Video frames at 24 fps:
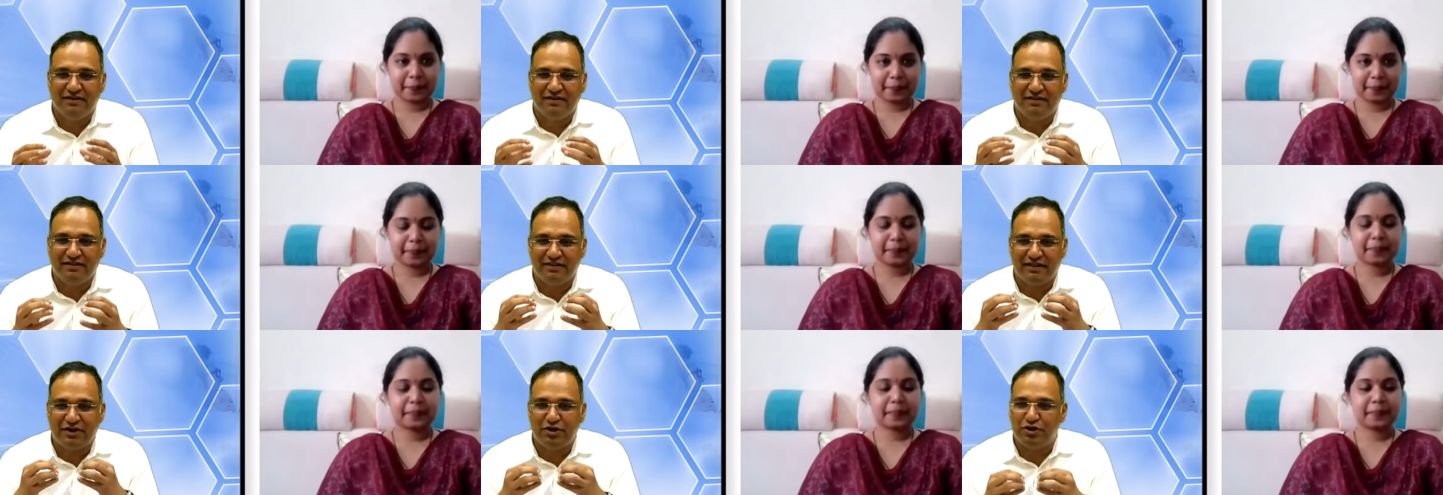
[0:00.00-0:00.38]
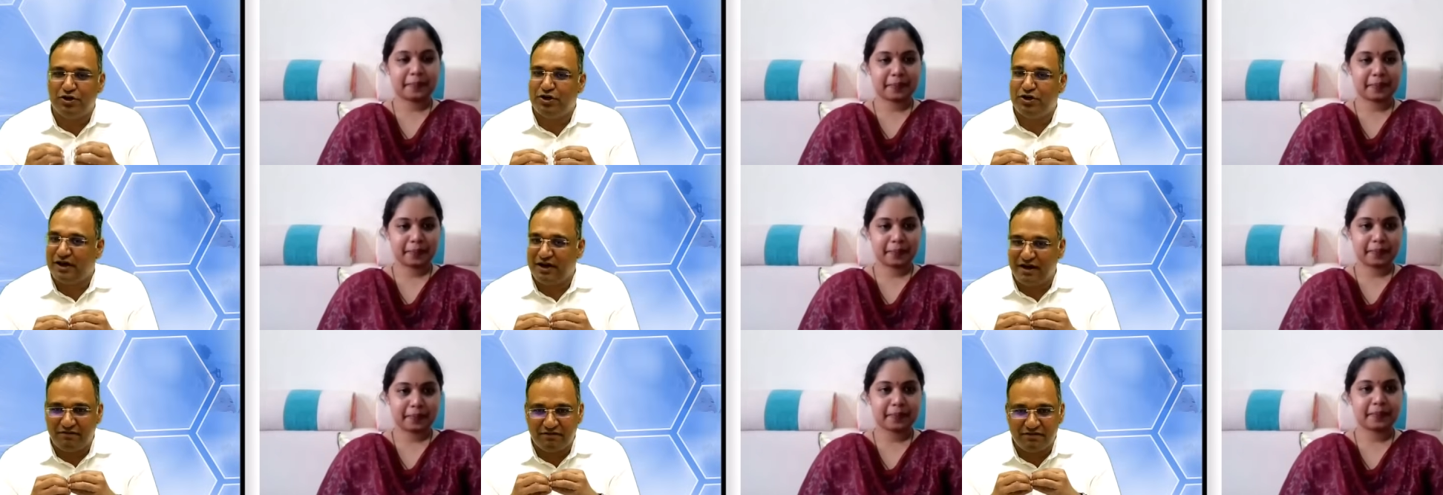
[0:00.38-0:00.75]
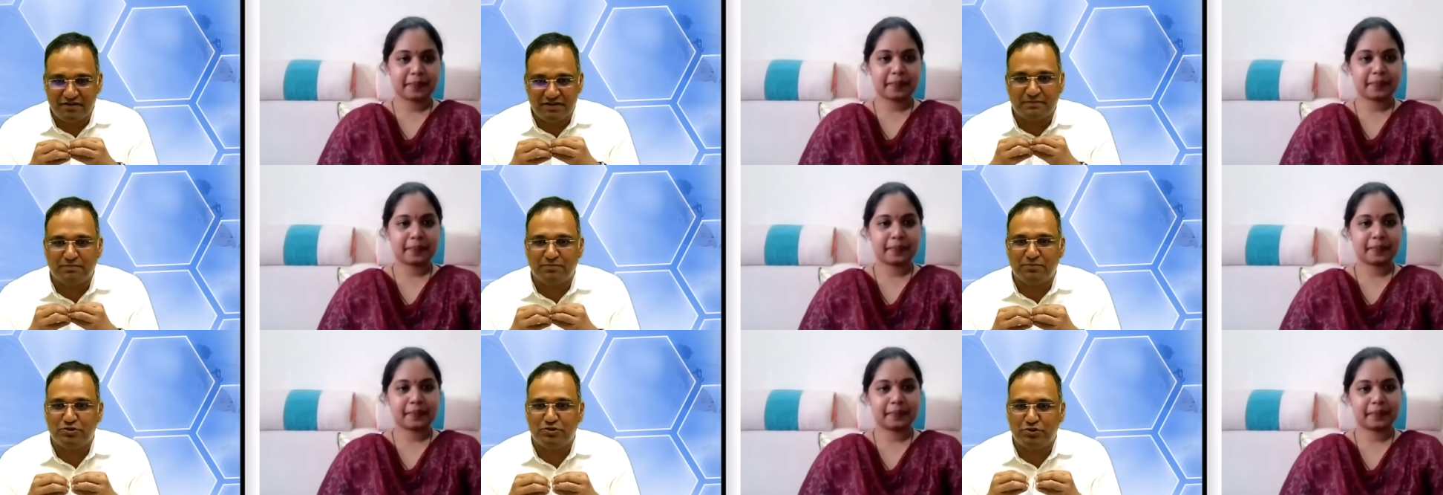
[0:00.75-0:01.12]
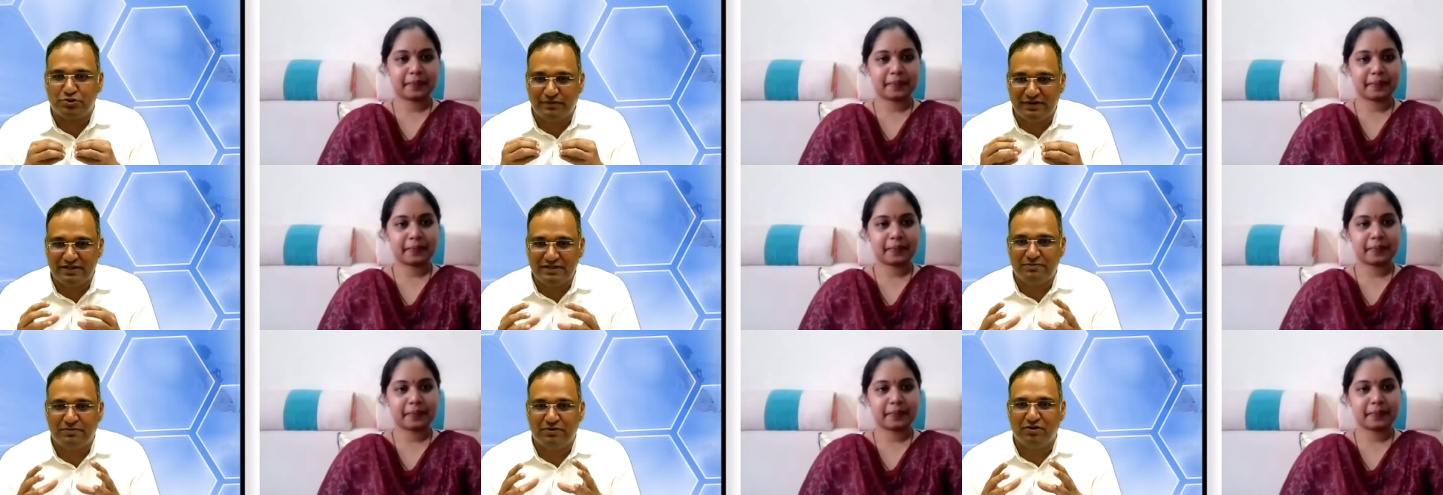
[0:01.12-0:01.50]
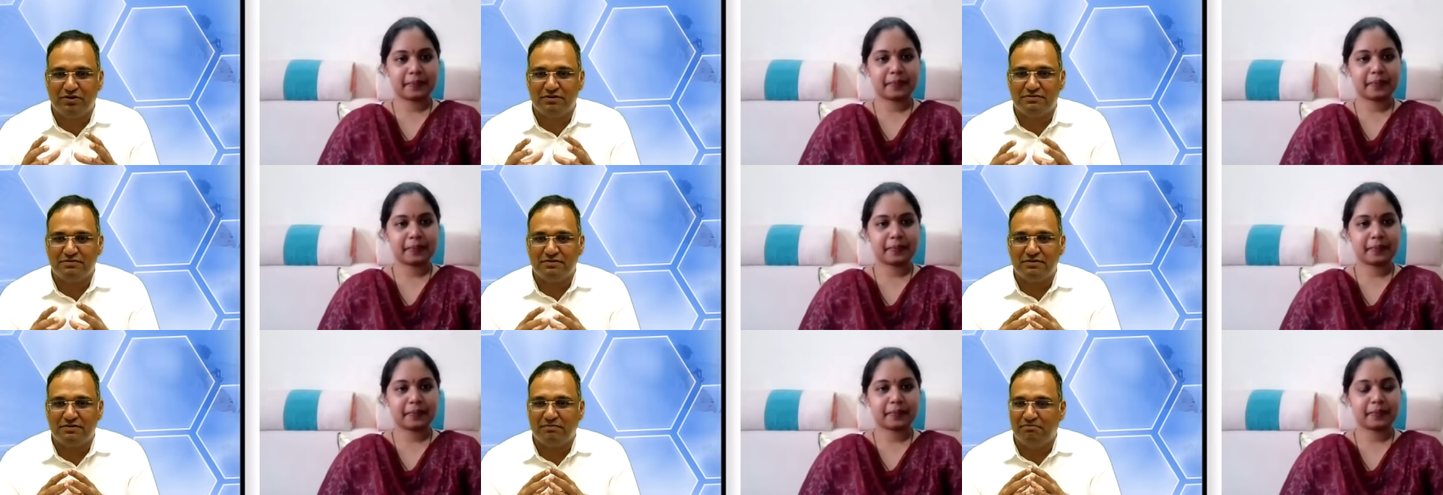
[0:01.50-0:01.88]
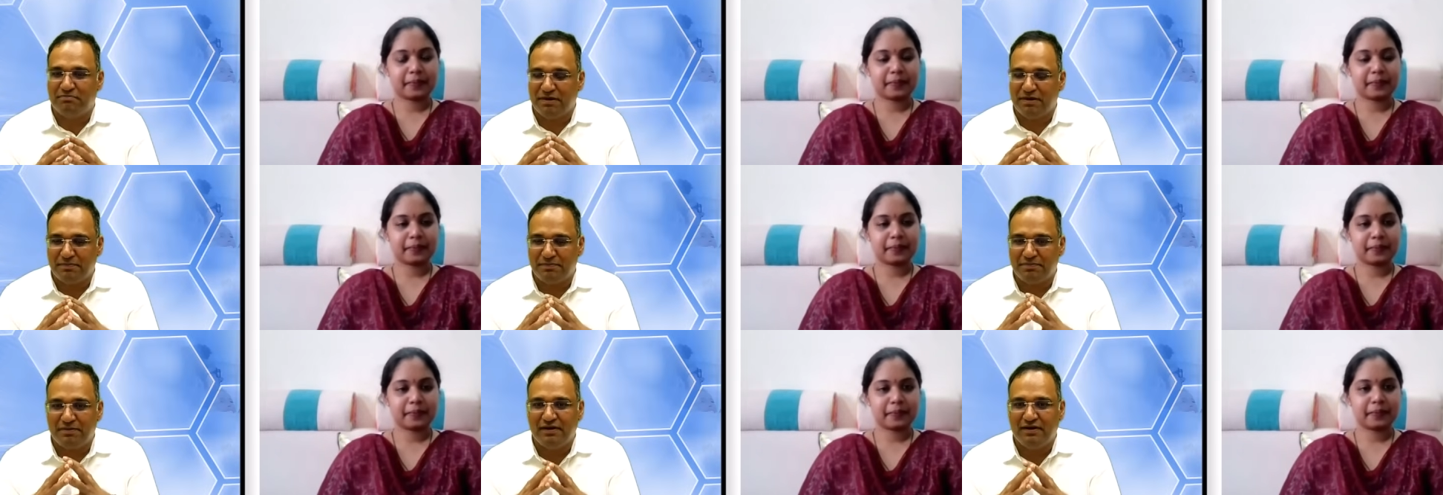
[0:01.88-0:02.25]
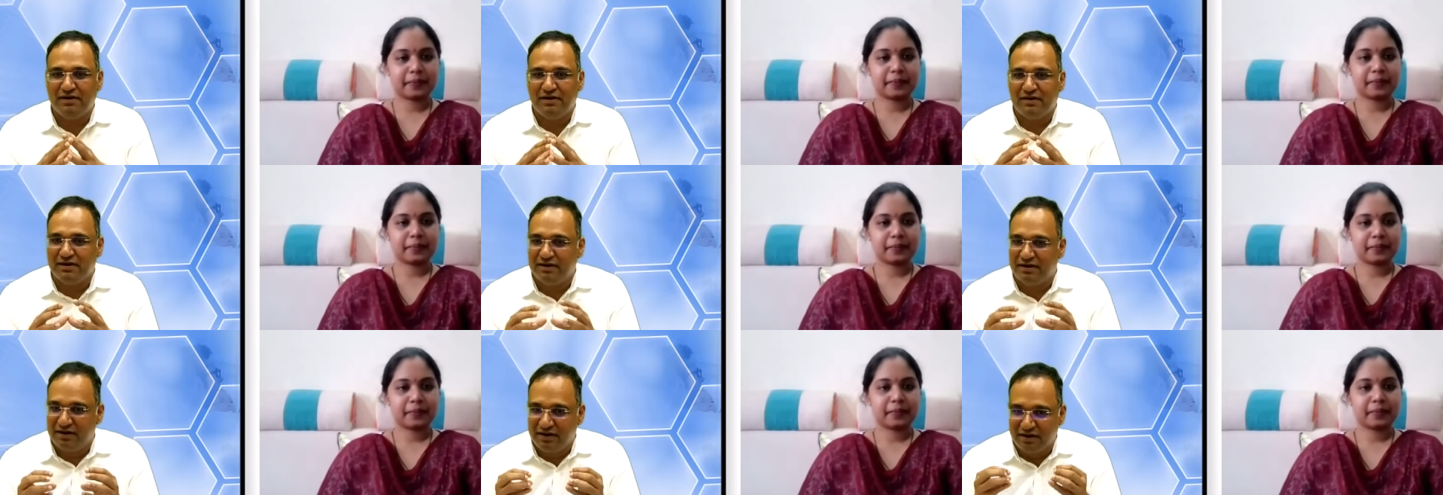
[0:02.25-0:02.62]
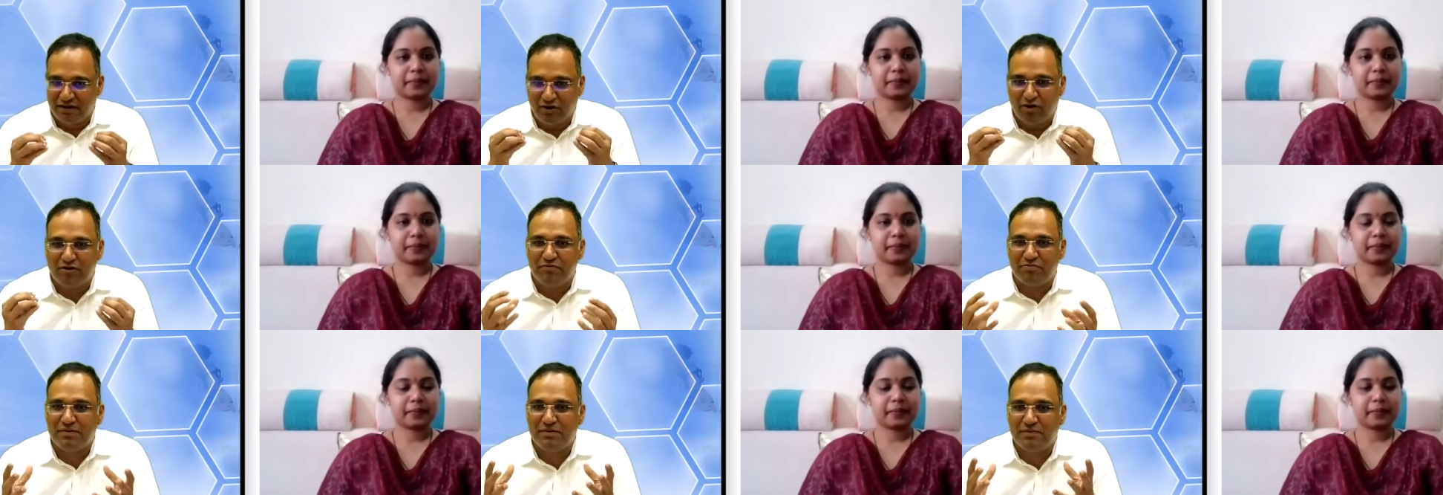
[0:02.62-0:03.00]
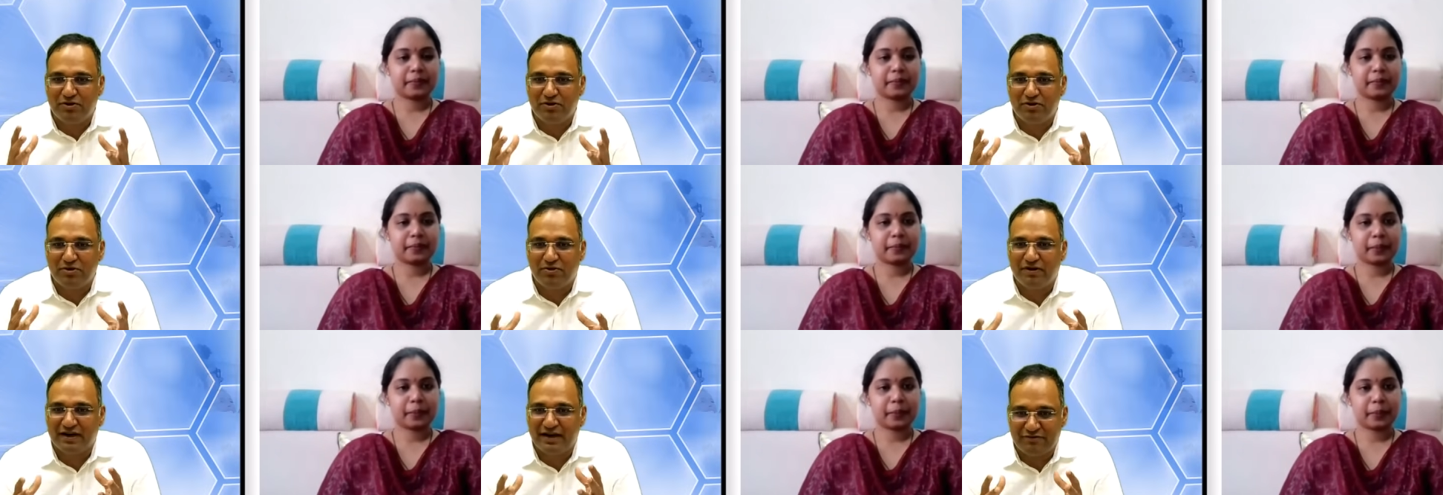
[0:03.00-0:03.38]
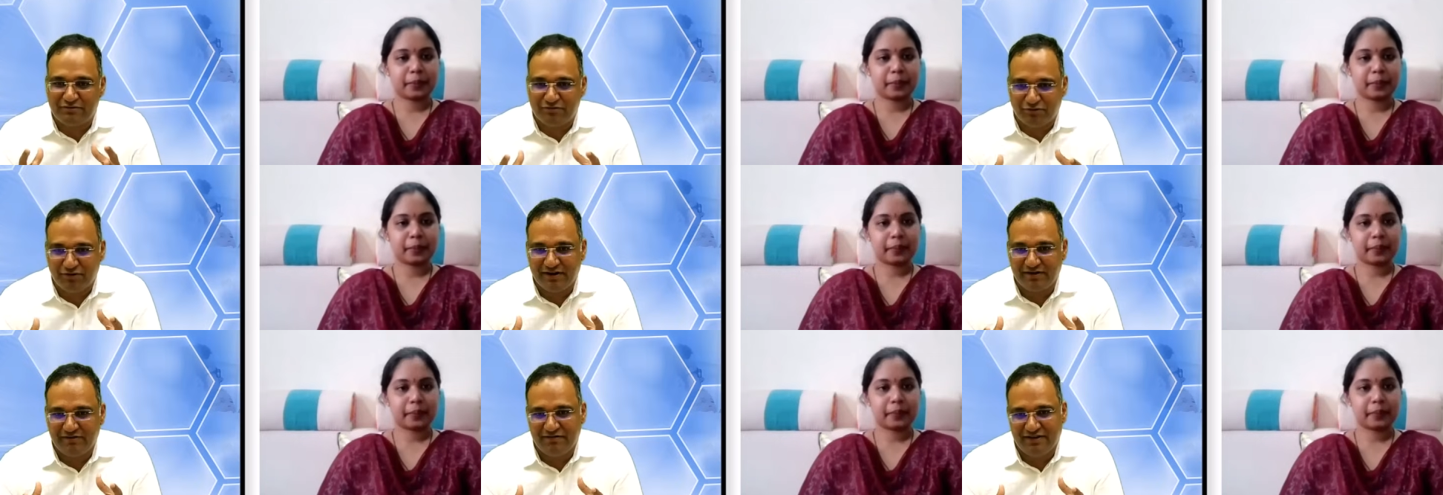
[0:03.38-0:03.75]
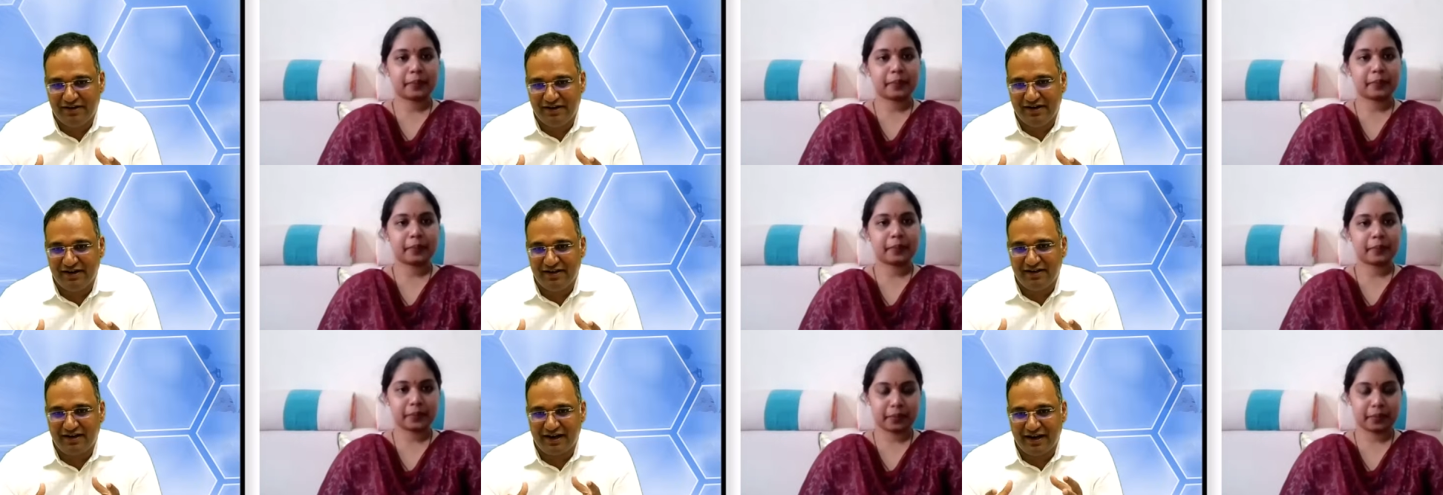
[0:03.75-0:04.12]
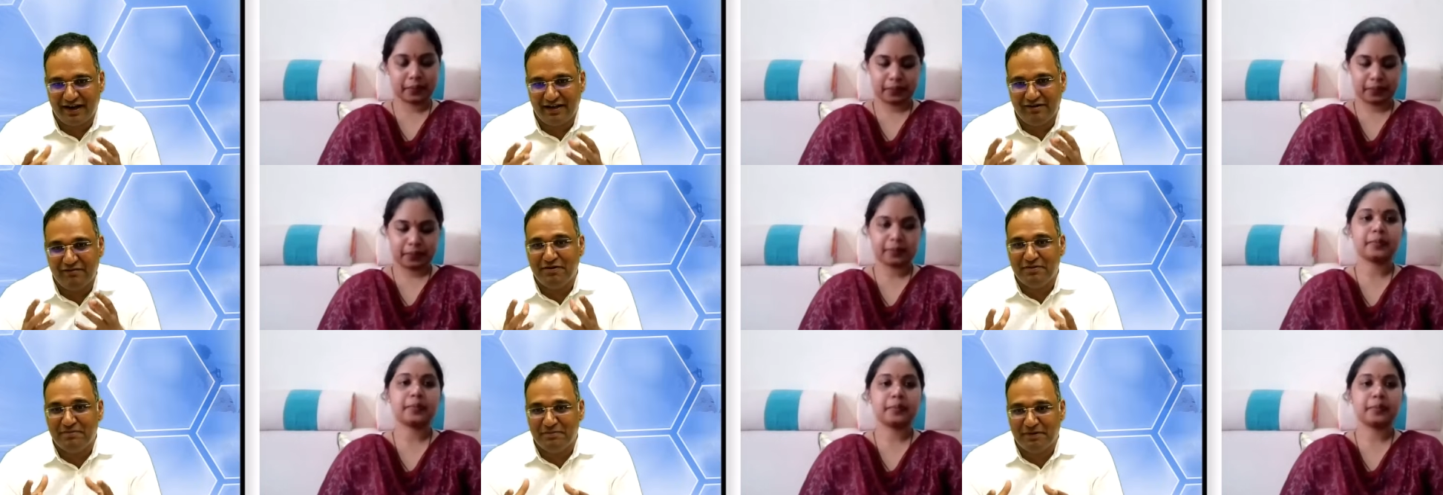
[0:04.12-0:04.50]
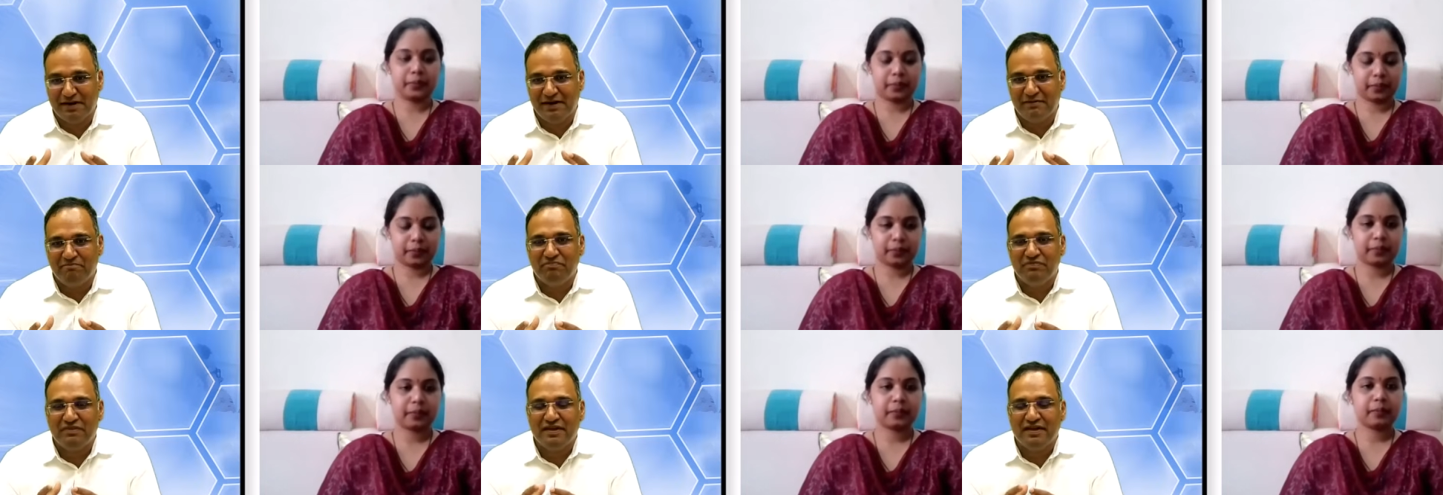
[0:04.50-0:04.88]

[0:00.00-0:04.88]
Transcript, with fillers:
Speaker 1: that you're never supposed to waste because people, a lot of people don't get food every day and every meal.